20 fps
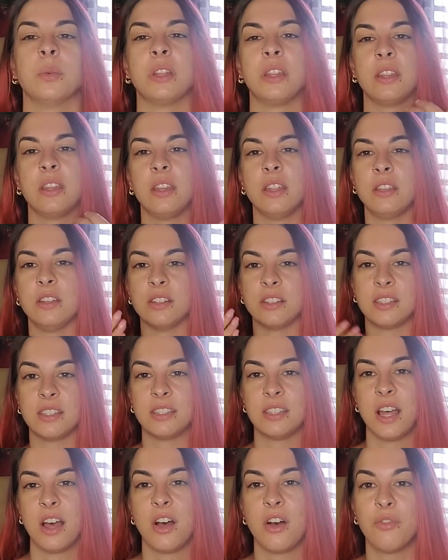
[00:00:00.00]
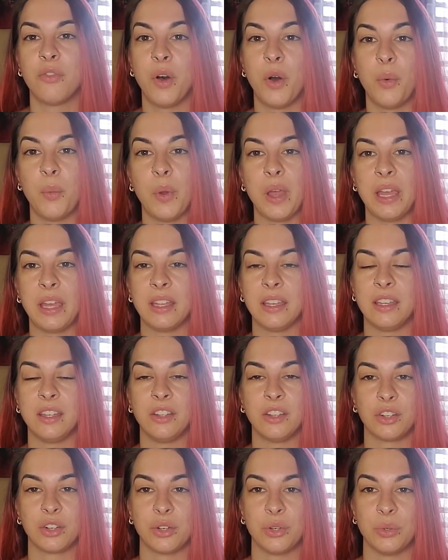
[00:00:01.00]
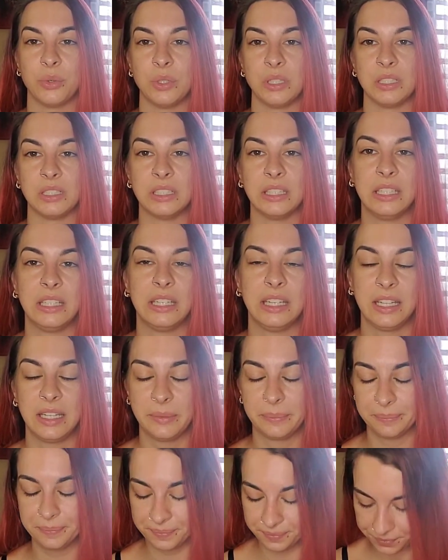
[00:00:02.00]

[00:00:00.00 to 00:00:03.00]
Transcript: within yourself, awakening your kundalini.